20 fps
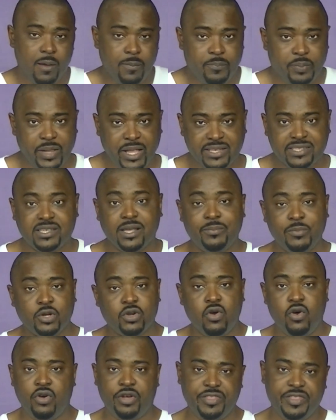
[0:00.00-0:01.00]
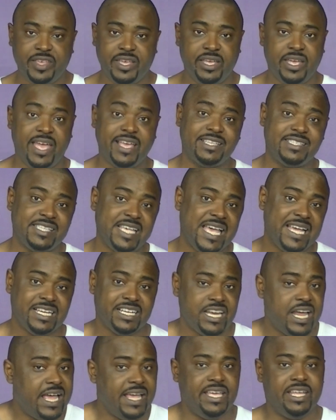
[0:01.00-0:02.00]
Plus, I'm going to go on the
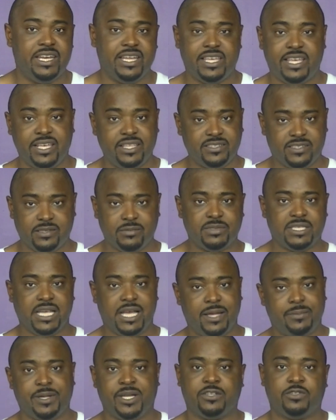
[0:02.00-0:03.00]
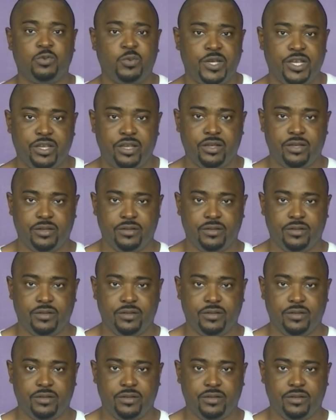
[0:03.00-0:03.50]
exact diet again sometime next week.